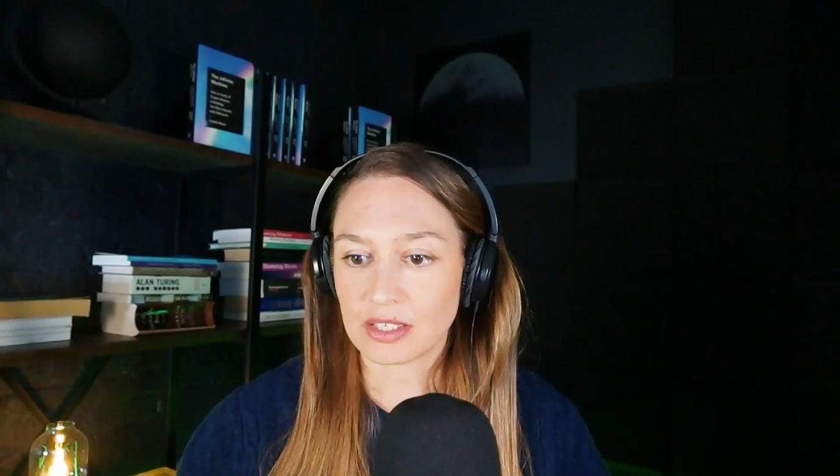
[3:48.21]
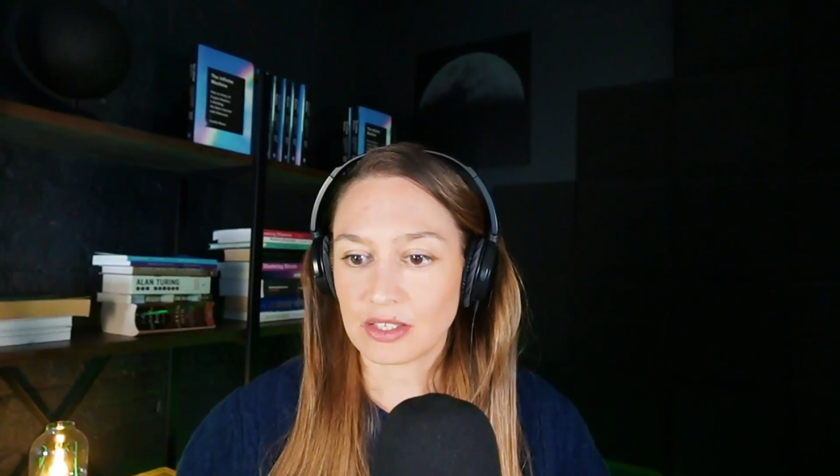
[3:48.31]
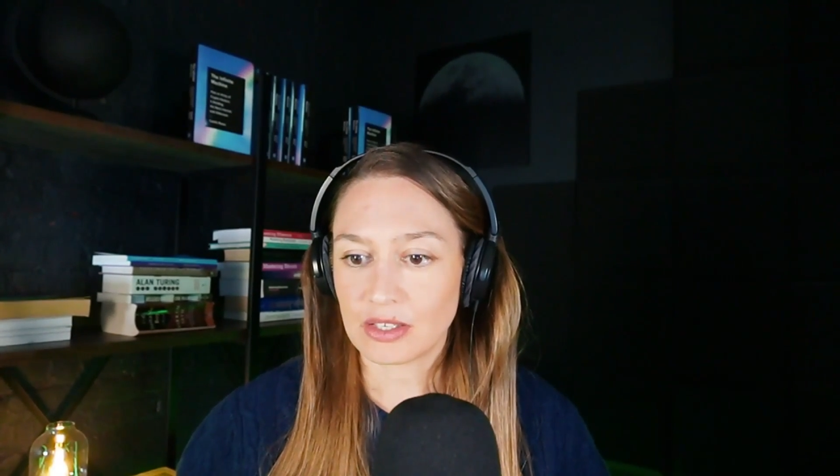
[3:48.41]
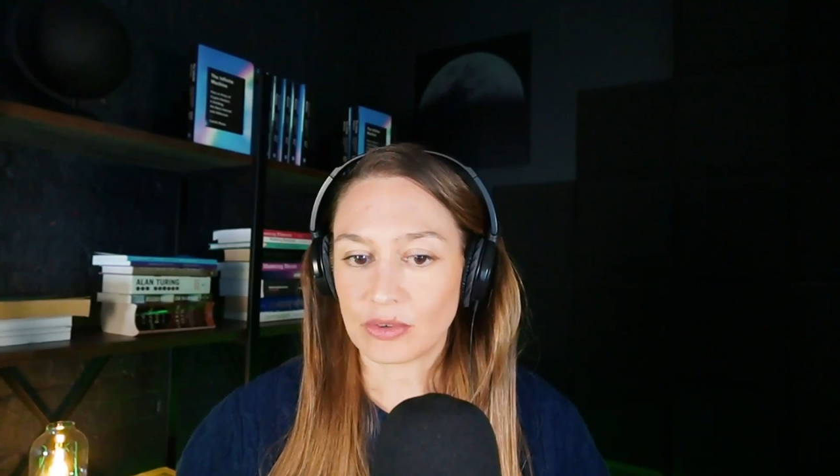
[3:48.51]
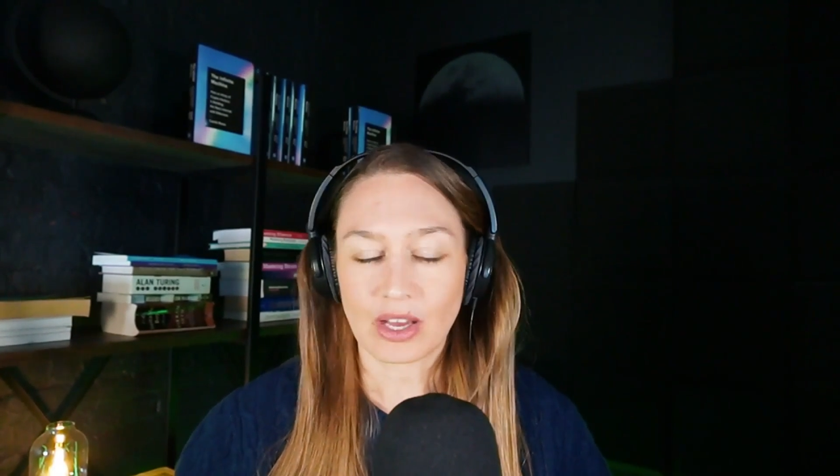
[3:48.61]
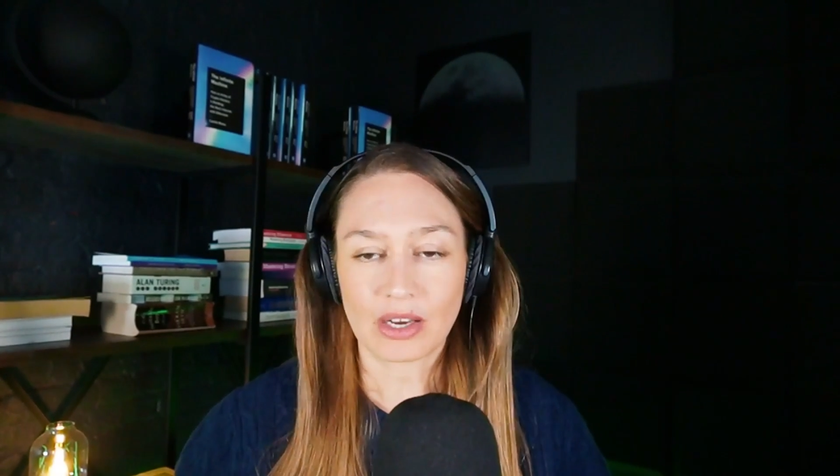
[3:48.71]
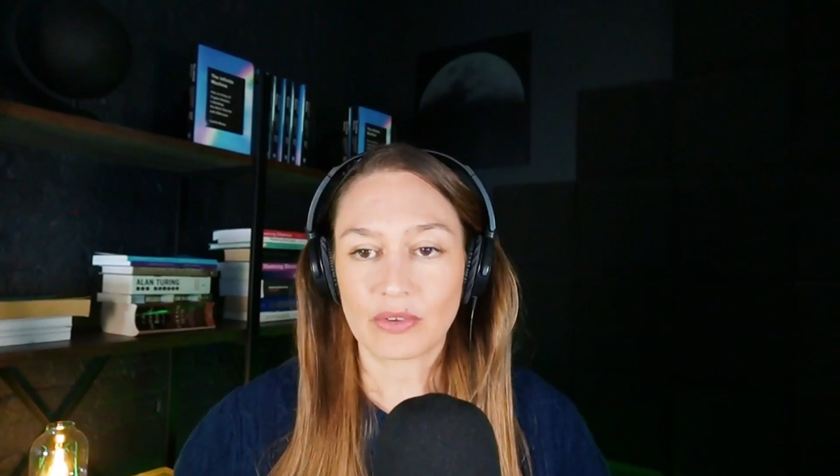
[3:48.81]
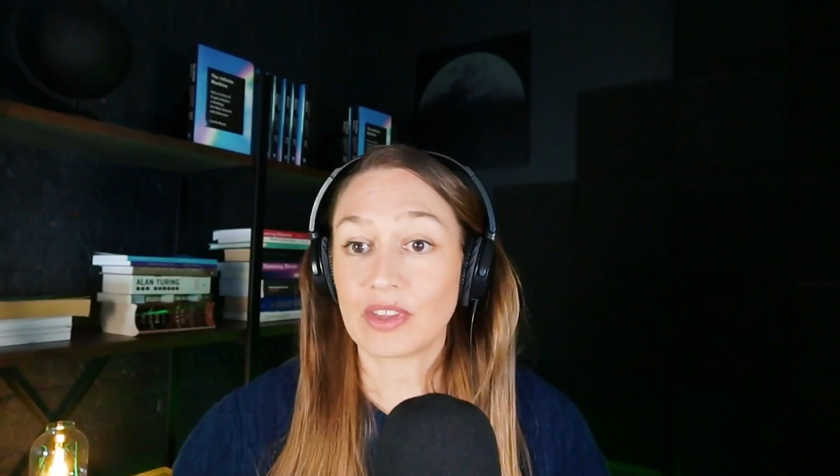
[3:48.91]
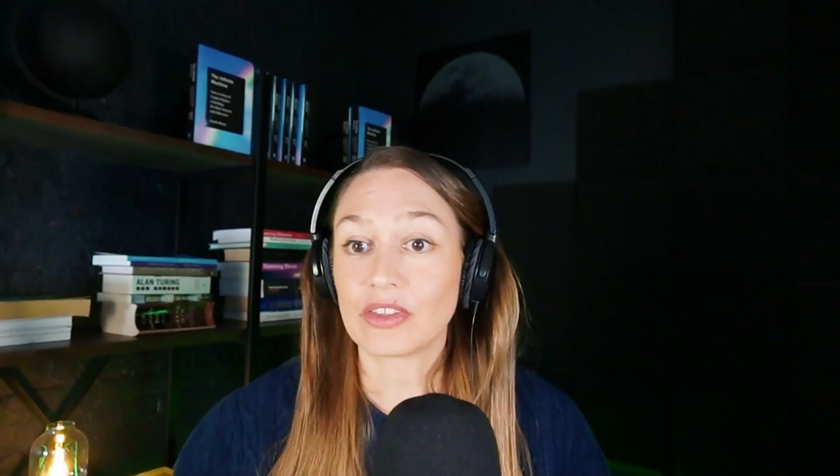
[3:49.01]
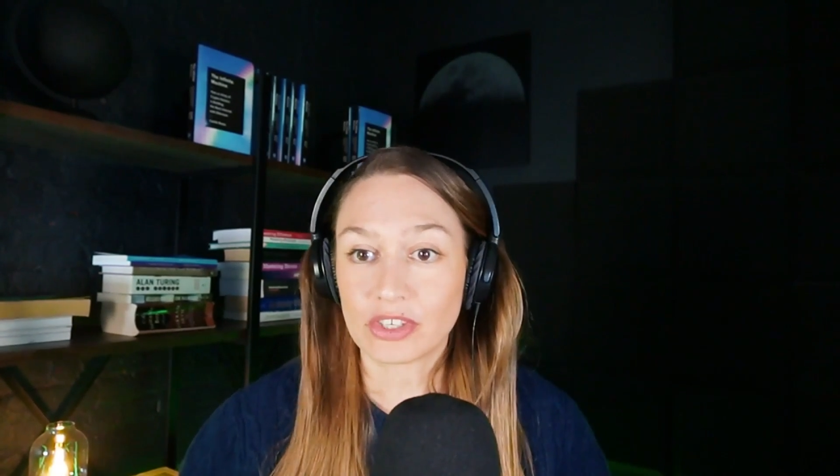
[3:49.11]
you know kind of
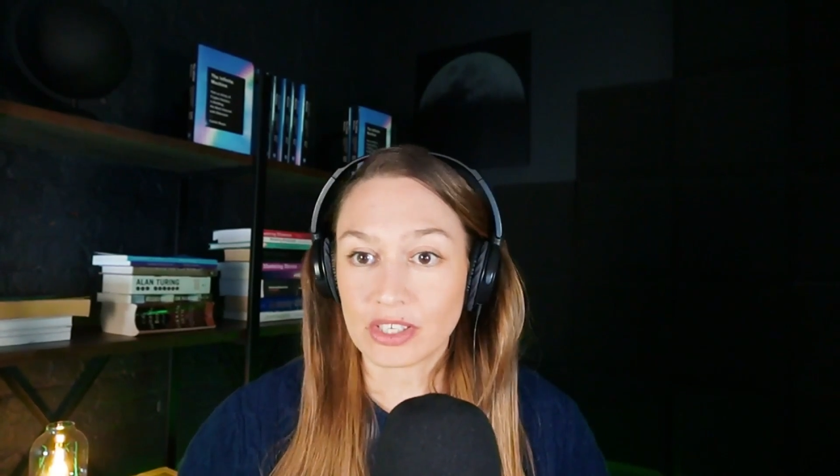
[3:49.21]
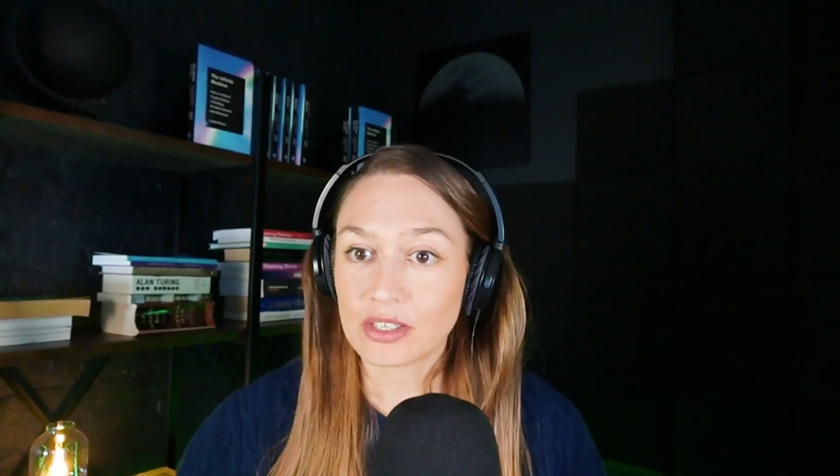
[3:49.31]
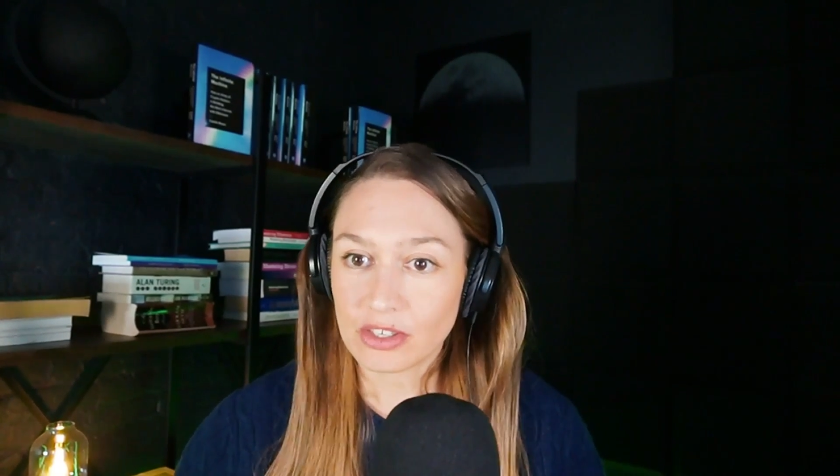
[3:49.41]
the learning